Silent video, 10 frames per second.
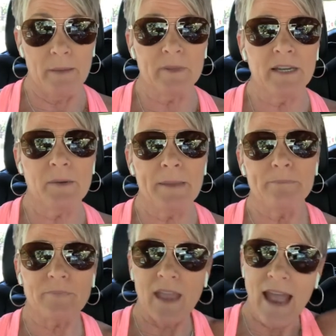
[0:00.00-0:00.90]
But anyway,
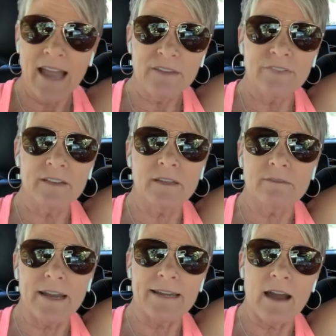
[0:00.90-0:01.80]
how you feeling
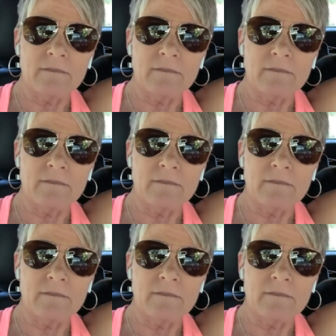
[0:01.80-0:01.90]
right now?